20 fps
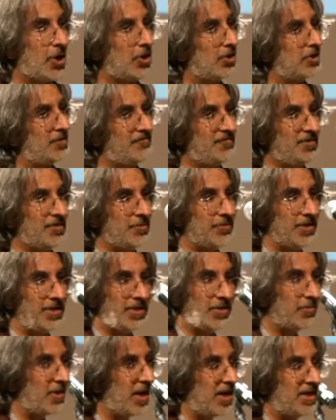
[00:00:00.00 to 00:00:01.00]
Carly
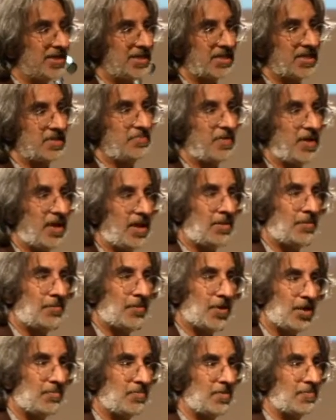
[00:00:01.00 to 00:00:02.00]
Fiorina ran against
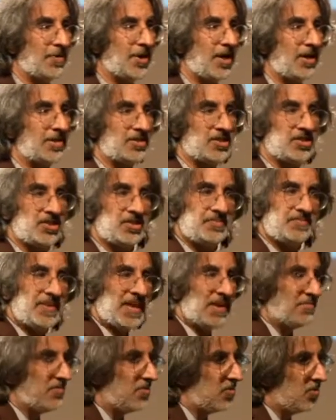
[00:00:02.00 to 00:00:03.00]
Bob, Barbara Boxer,
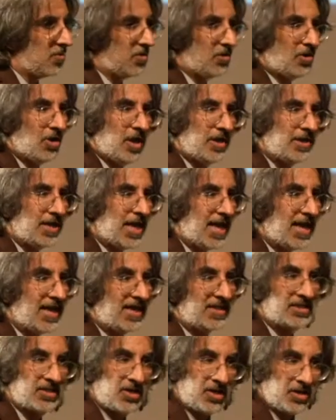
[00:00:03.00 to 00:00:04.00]
spent more on
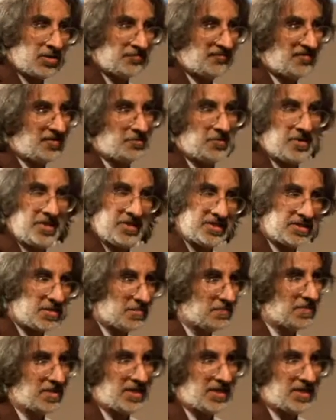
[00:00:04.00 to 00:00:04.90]
ads. Carly Fiorina is a